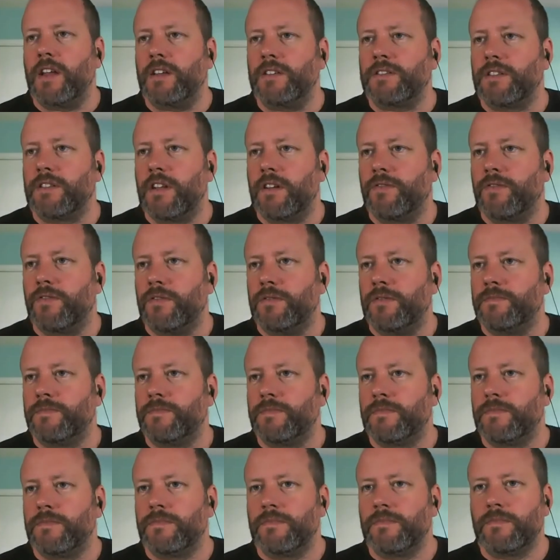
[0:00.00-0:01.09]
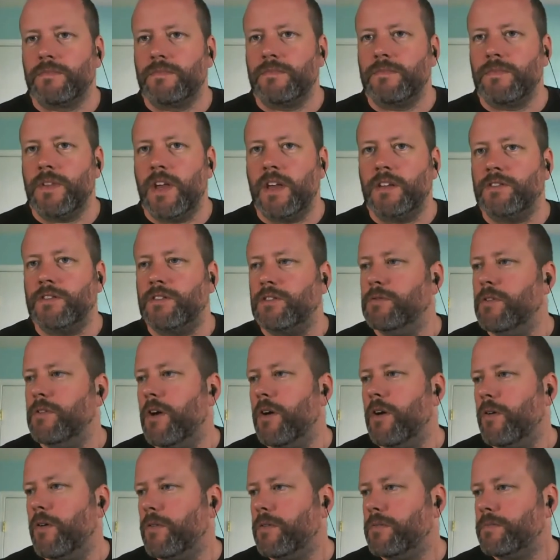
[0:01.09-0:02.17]
kind of stuff. As you
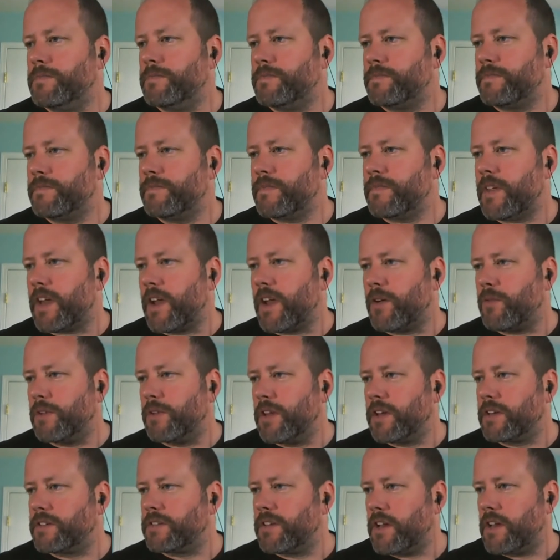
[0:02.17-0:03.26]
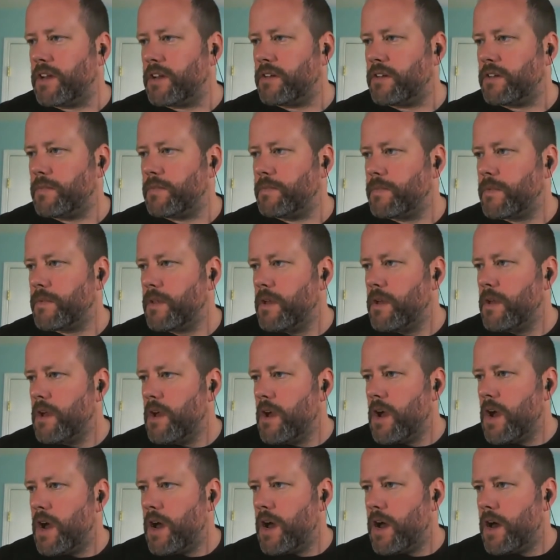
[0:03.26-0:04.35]
know, I get really excited.
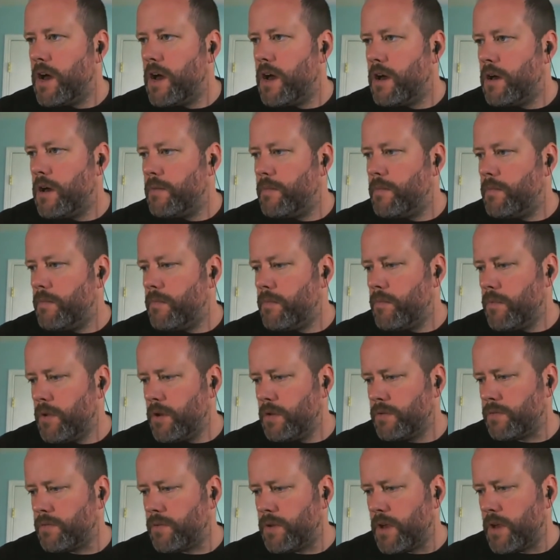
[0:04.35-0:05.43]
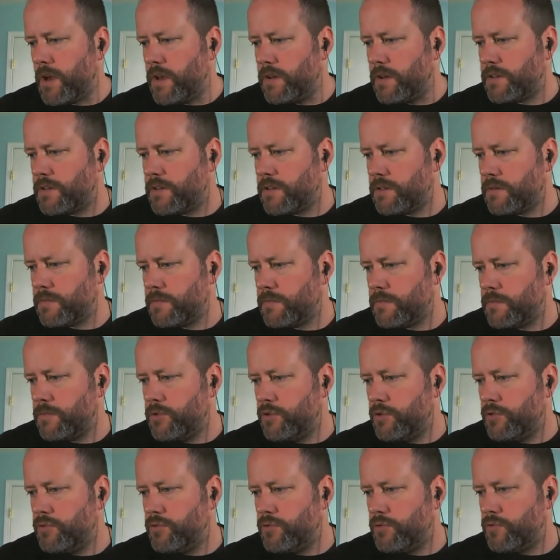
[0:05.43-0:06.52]
What else we got?
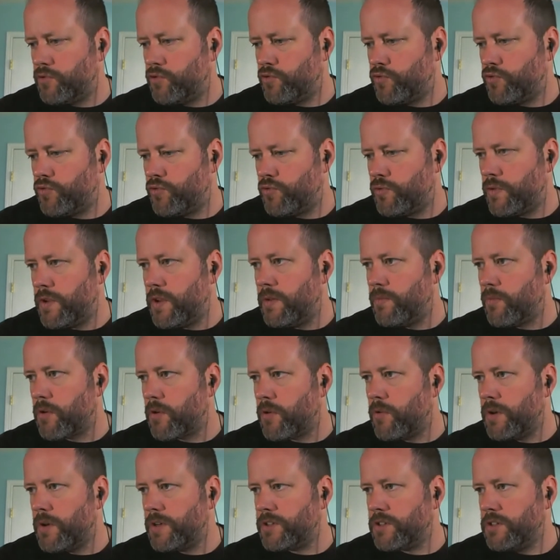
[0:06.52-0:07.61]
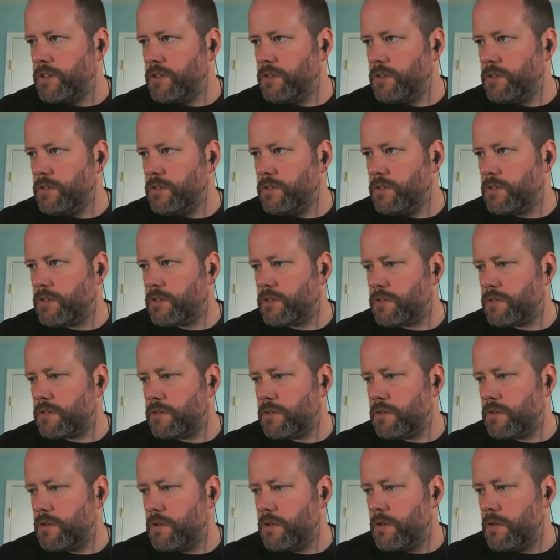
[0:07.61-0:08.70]
Any more questions?
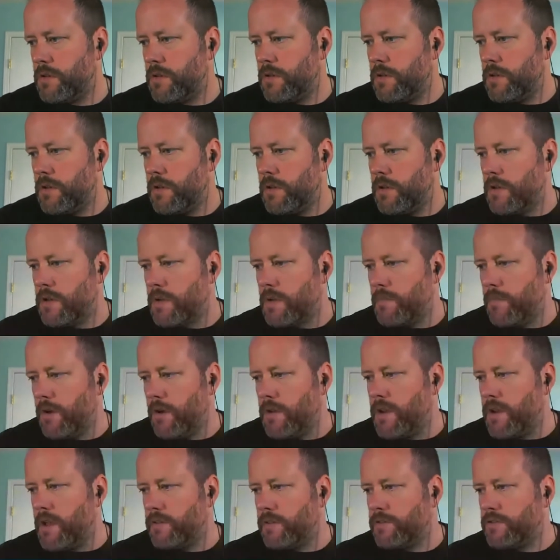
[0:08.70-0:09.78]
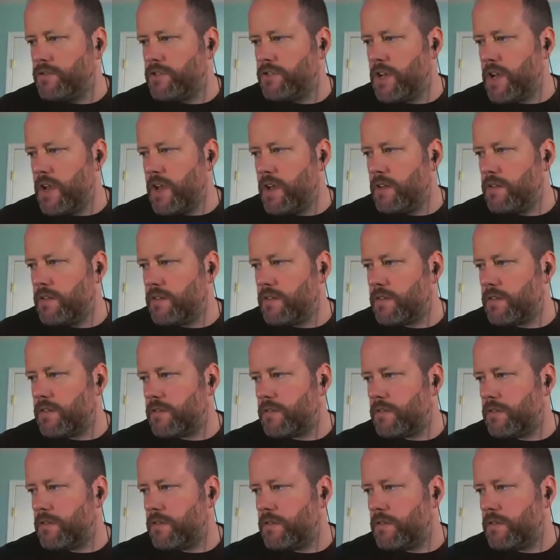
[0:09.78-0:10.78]
Come on, now's your chance.